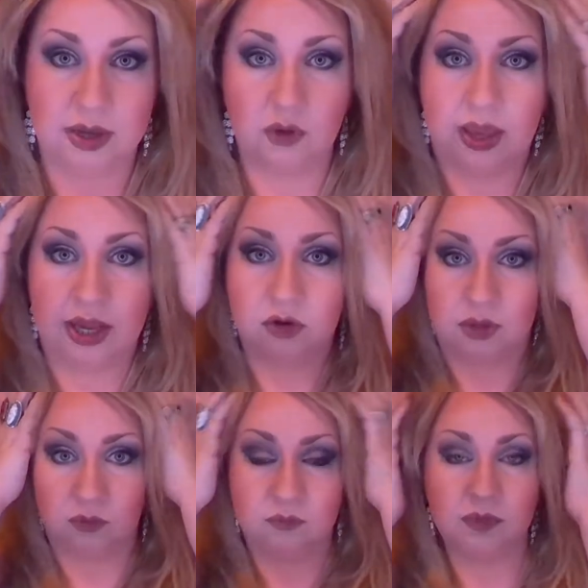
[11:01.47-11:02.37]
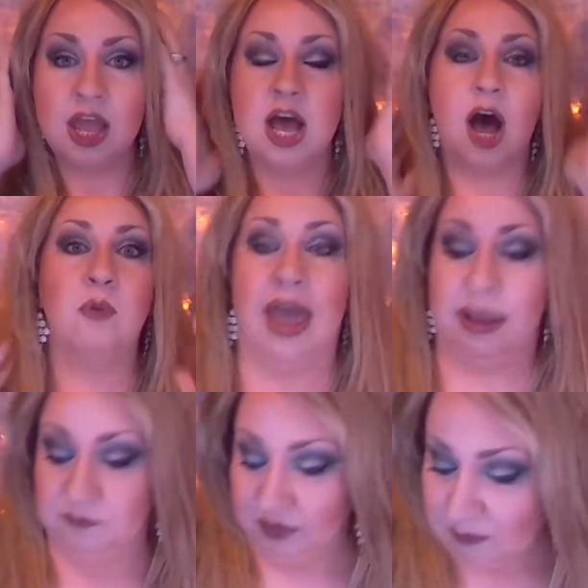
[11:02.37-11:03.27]
my new hairdo.
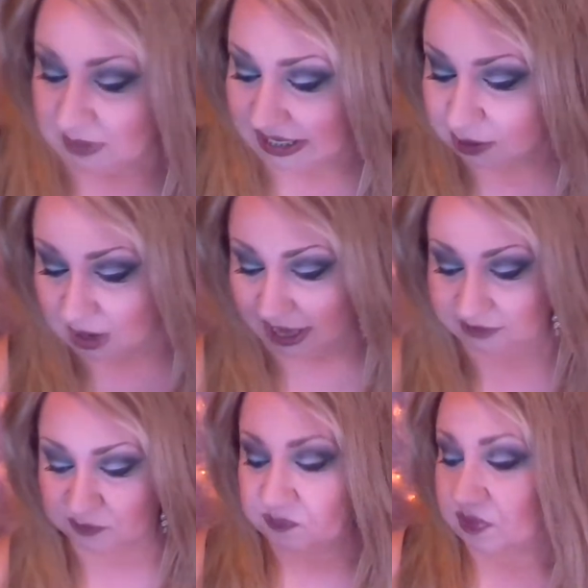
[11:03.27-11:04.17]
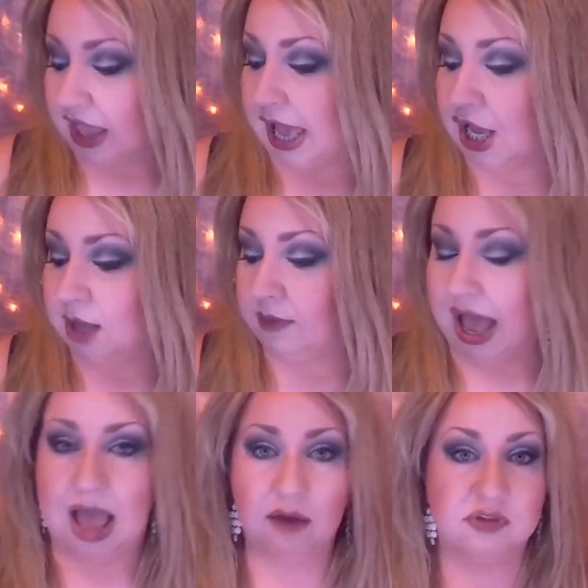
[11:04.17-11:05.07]
Okay, but anyways, I
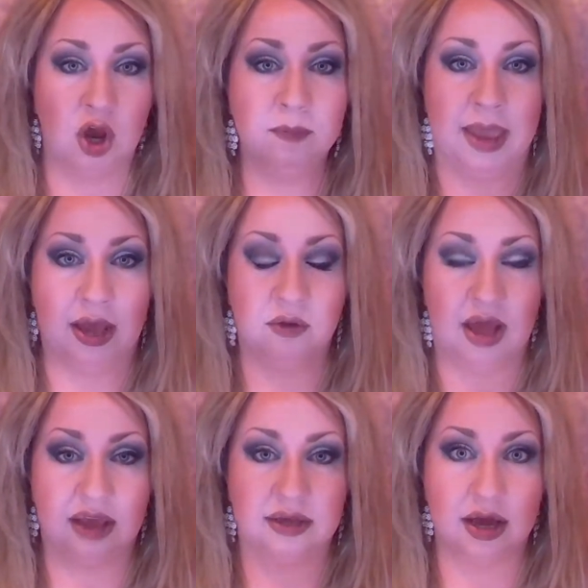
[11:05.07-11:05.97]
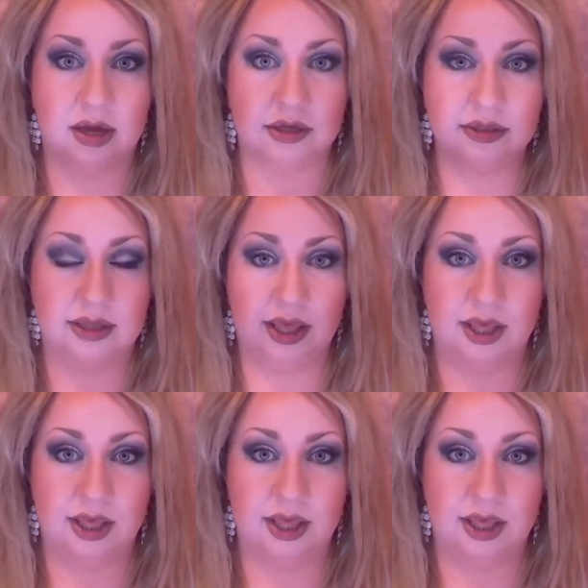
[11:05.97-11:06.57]
was talking about, I got,